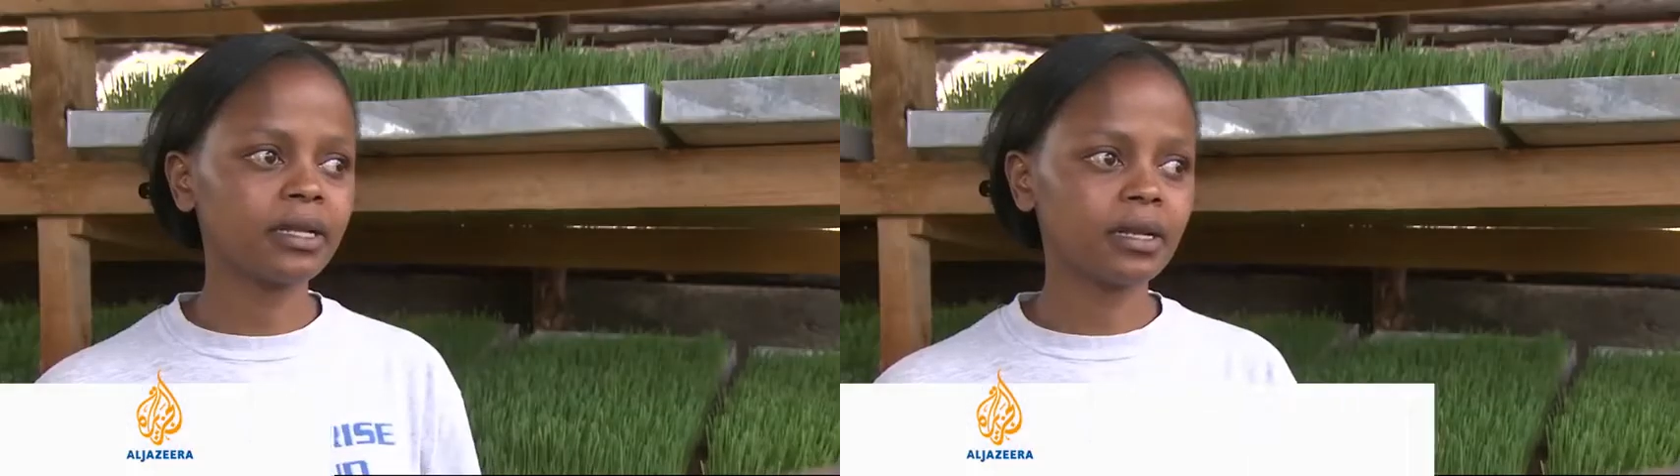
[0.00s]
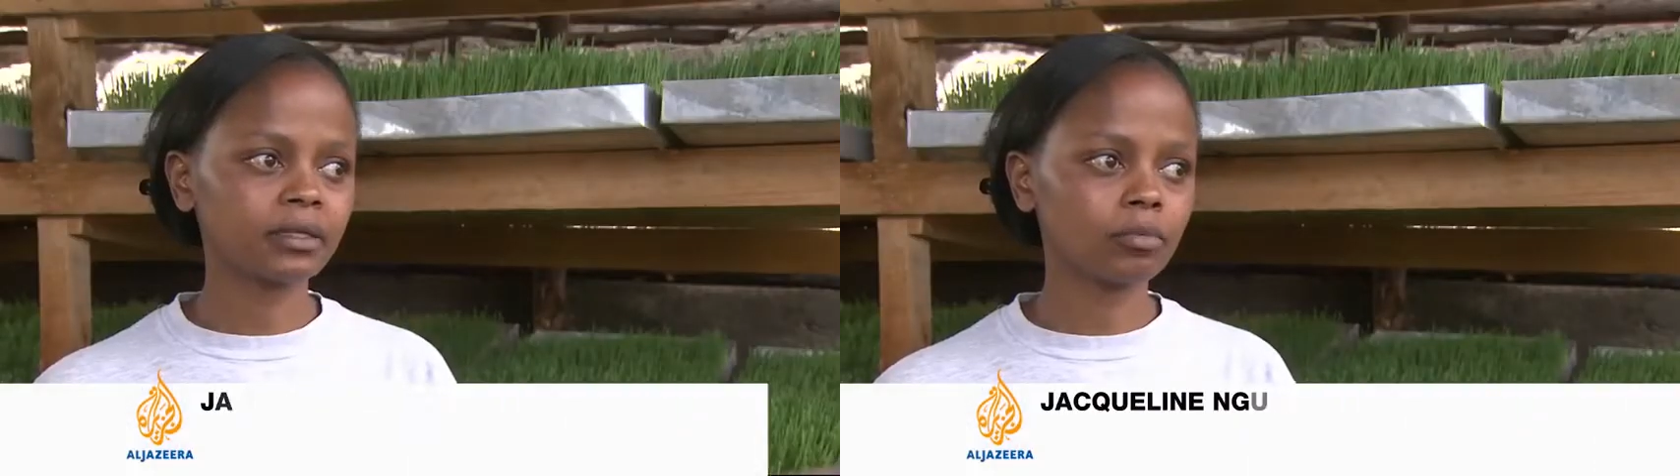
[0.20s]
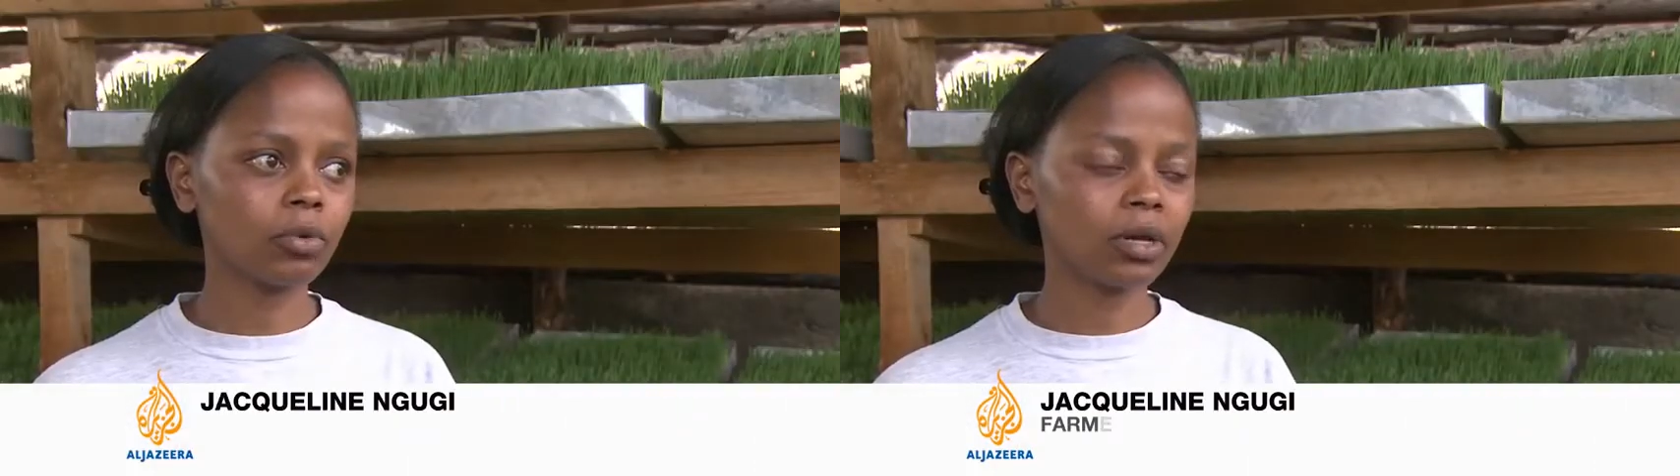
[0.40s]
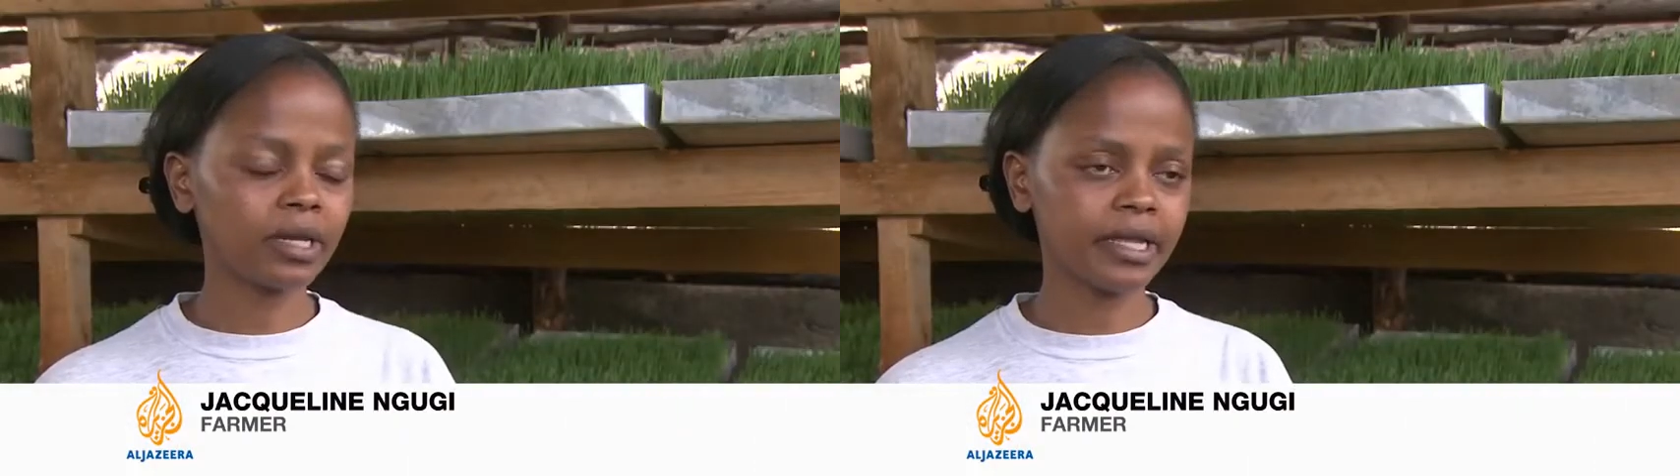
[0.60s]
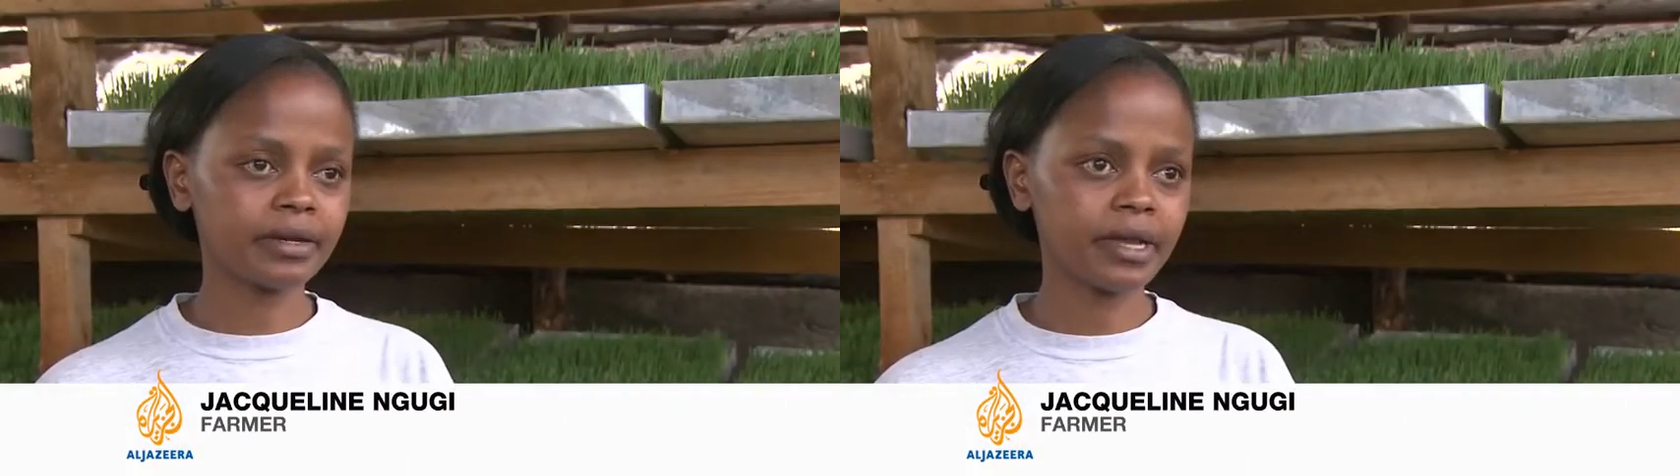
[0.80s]
in a small
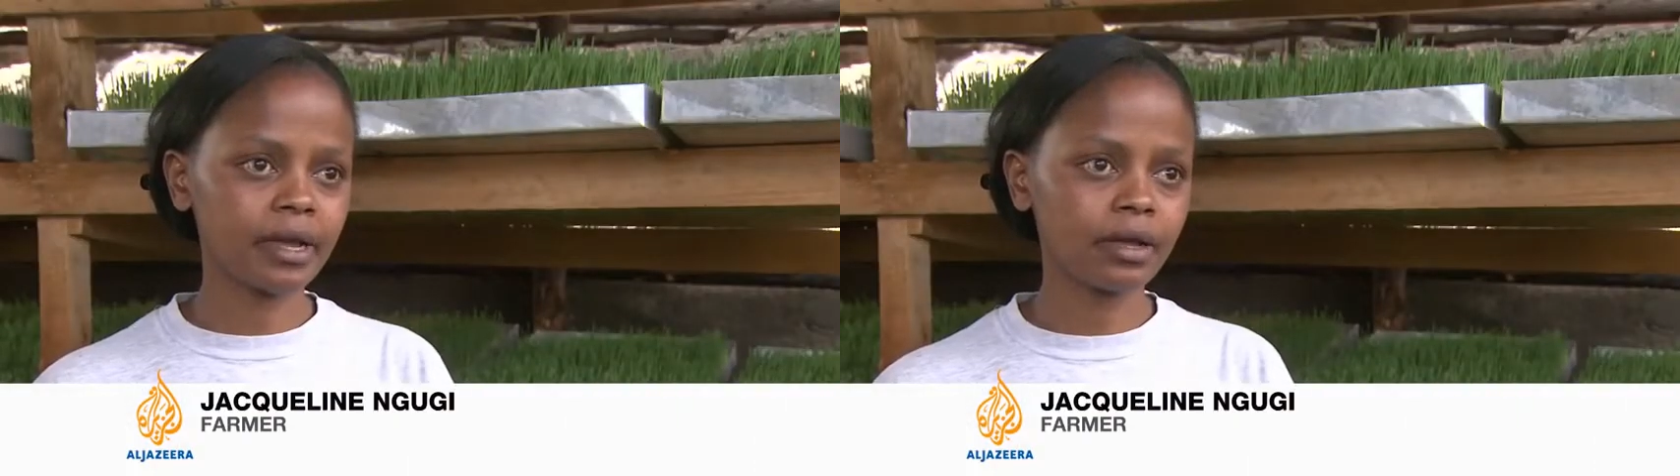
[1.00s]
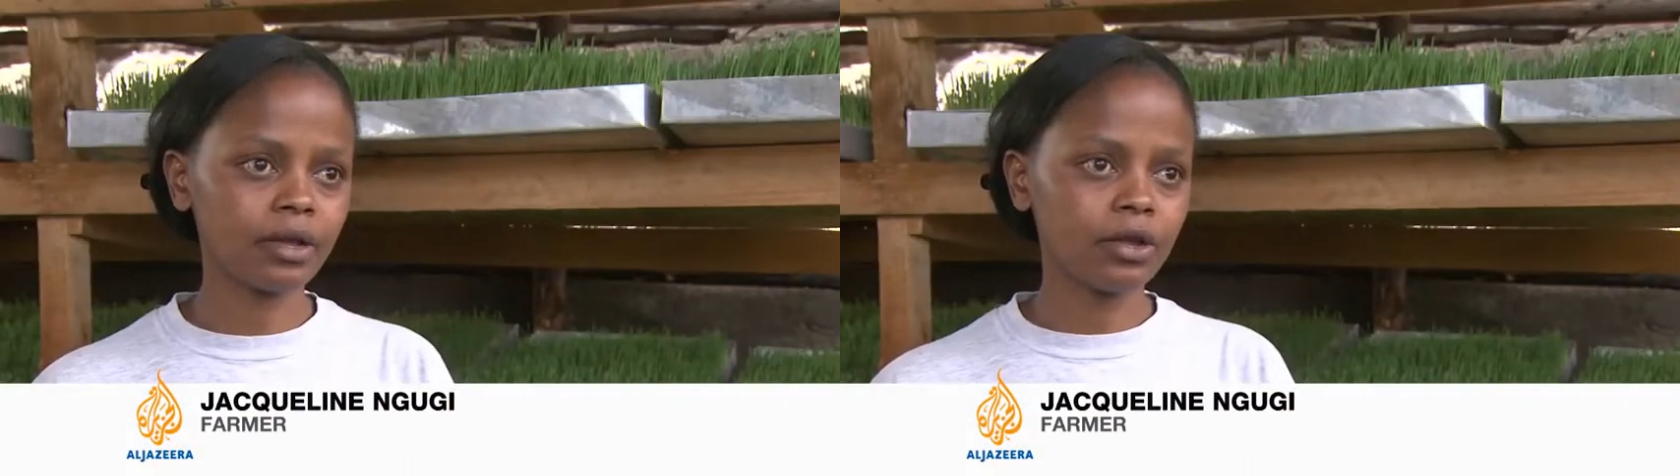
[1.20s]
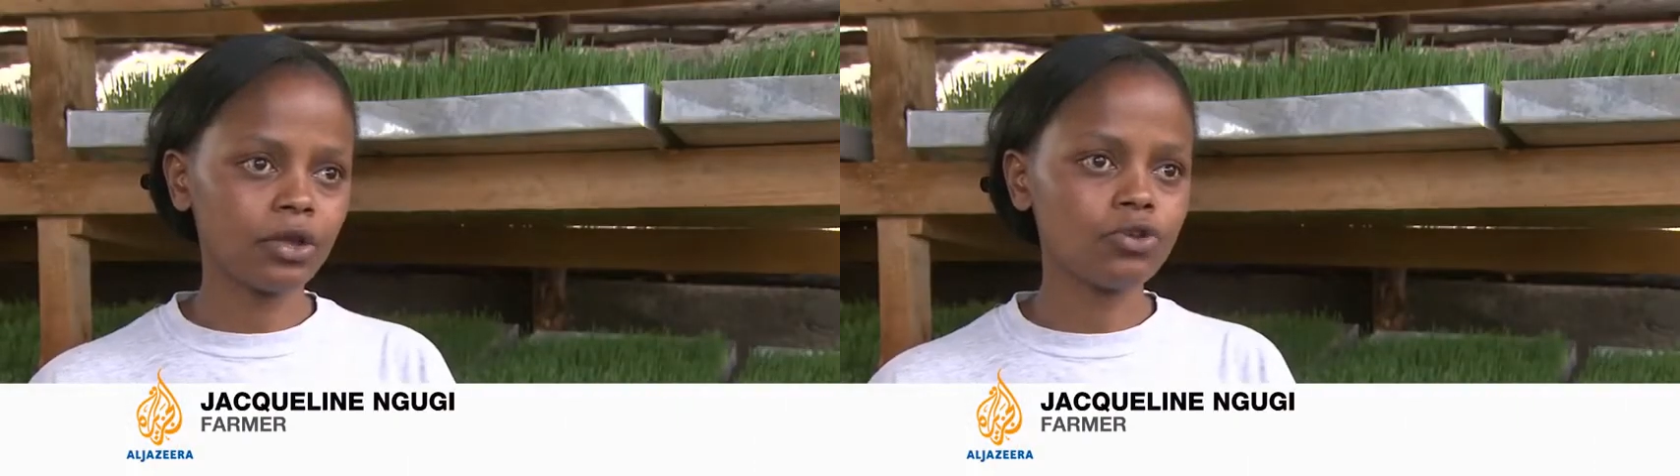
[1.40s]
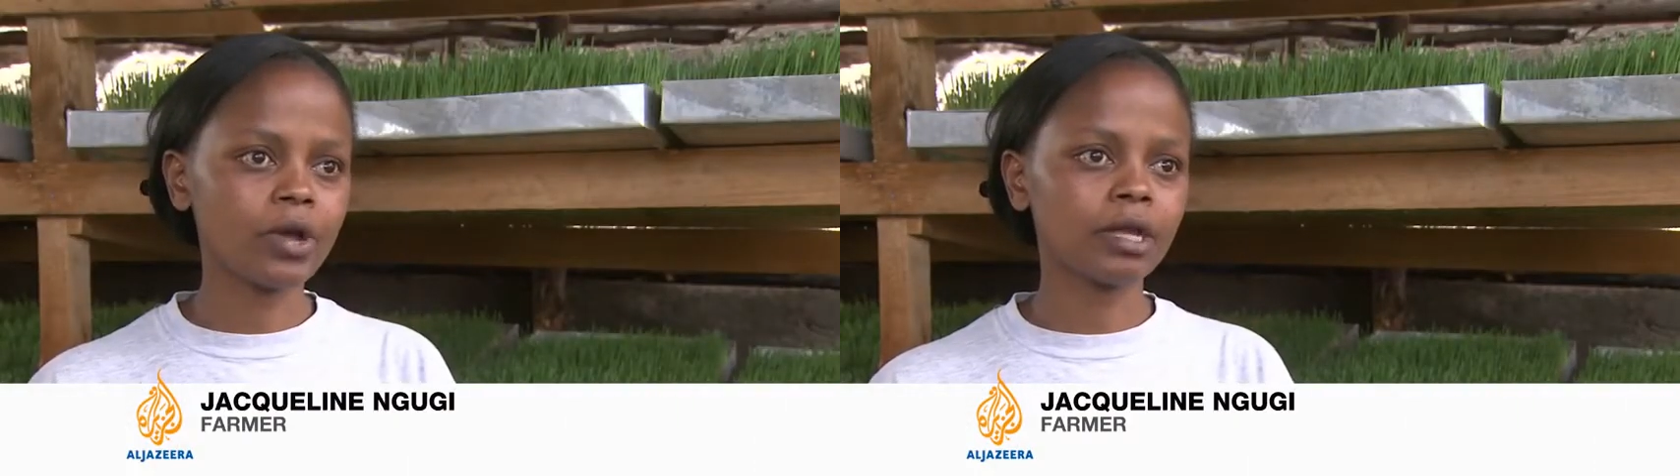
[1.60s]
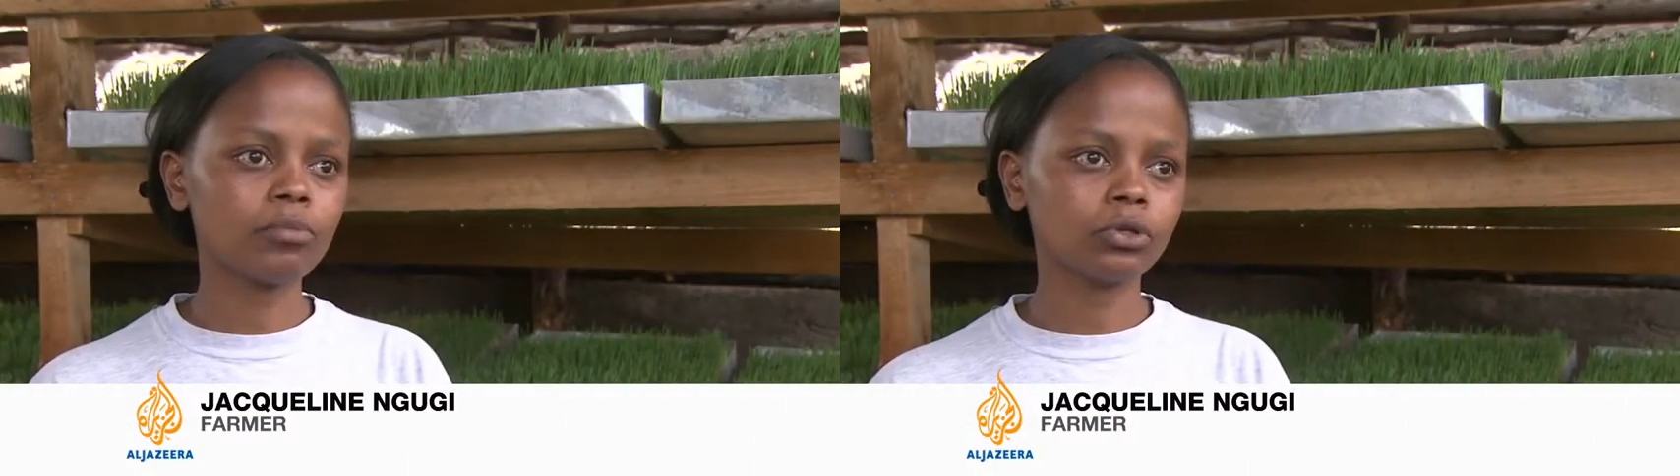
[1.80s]
area, you are able